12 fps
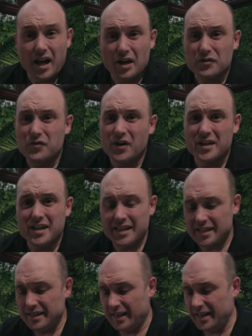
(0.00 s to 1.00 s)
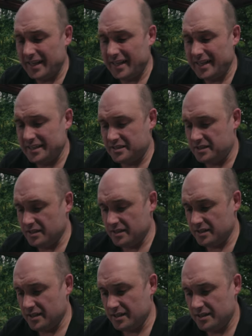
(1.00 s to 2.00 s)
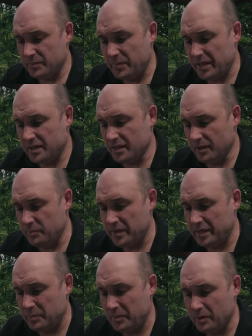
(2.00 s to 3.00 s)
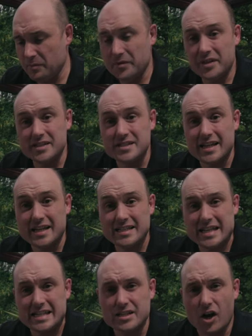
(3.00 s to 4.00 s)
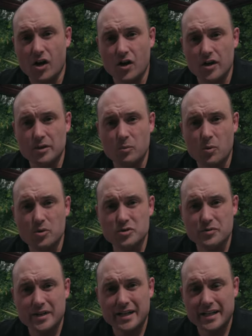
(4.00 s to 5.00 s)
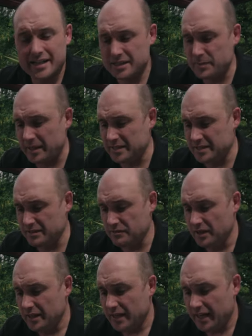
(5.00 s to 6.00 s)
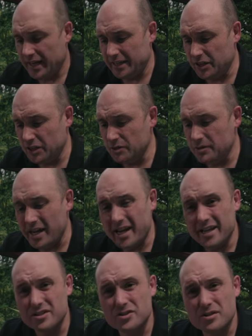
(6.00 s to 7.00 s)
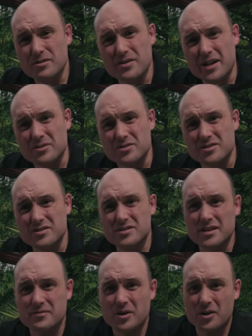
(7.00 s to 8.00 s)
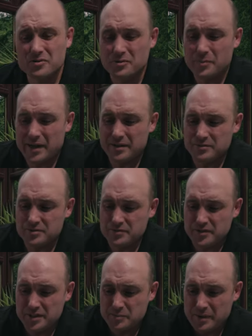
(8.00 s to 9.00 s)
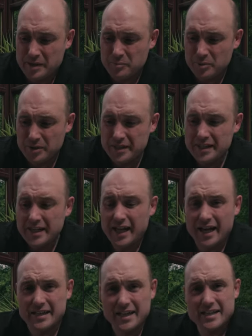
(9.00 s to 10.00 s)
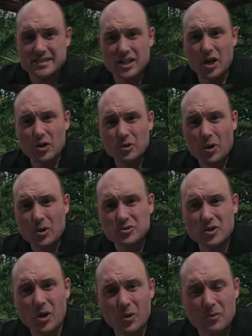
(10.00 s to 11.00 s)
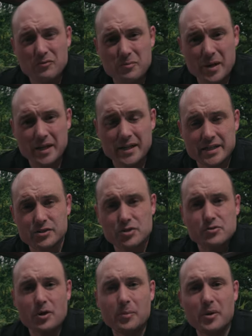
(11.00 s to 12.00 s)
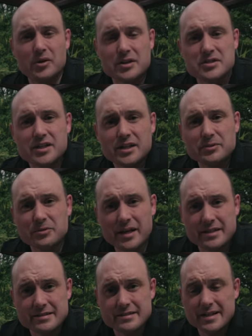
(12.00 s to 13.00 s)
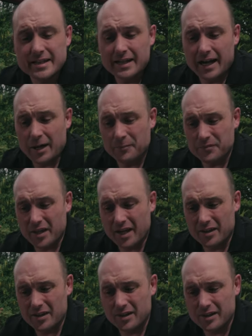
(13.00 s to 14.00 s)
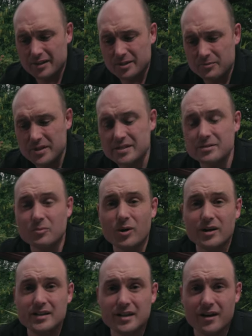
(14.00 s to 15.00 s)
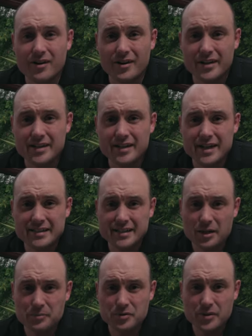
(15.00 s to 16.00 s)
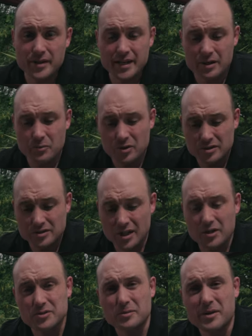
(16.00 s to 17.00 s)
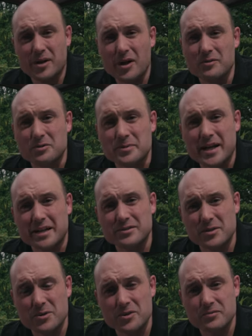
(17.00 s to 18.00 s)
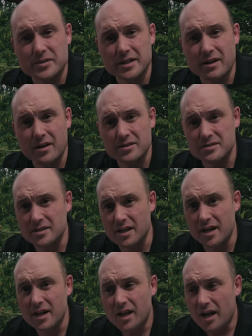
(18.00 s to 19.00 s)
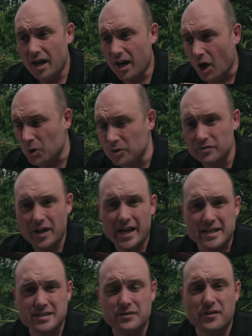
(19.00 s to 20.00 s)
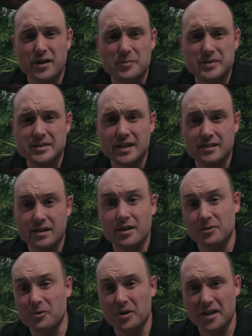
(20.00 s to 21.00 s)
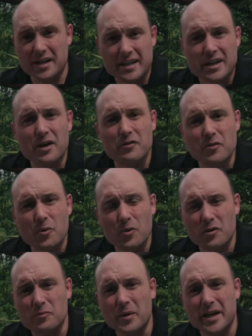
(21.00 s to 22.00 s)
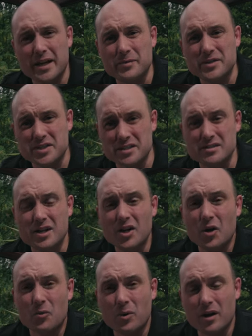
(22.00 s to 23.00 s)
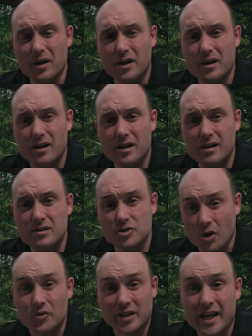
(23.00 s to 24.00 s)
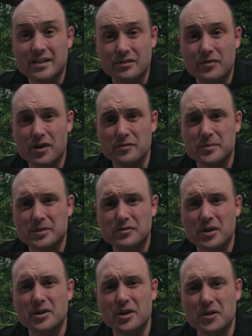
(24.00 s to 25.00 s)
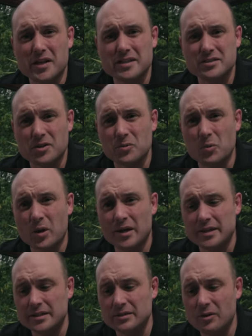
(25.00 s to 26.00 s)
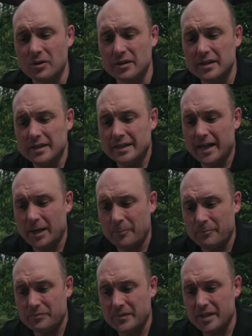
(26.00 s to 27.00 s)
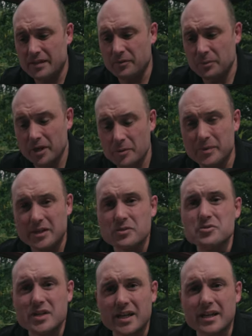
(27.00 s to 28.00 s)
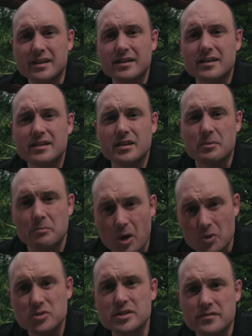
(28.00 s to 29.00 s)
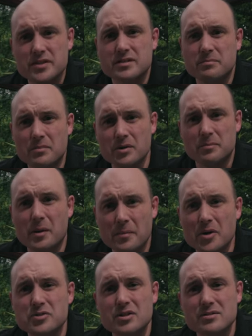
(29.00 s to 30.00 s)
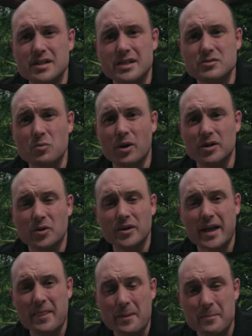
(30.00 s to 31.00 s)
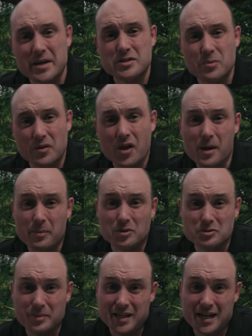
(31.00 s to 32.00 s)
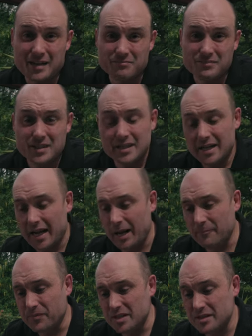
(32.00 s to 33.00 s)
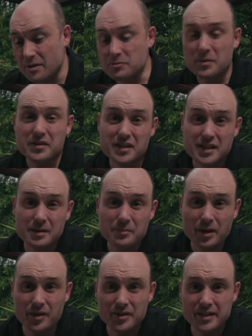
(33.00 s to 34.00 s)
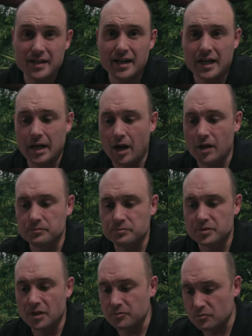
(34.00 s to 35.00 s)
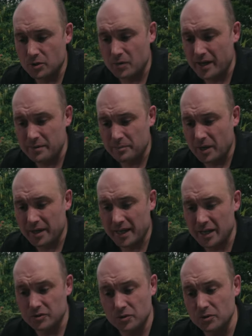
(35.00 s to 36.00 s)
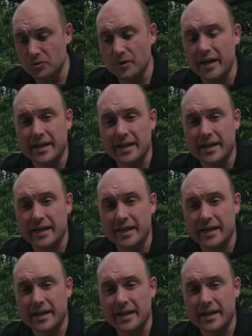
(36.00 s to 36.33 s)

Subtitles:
And finally, it's the big problem with this. It is eye-wateringly expensive. In the UK, it's £2,700 for this bad boy, and that is a lot of money to drop on a single lens. The reason why I ended up doing it was I looked at my Lightroom catalogue and realised that over 85%, ironically, of all of my images were shot on the 85mm focal length, so why not? If I'm going to be using it the most, if it's my most used lens, why not get the best one that I possibly can? So that was my thinking behind it. I don't regret buying it at all.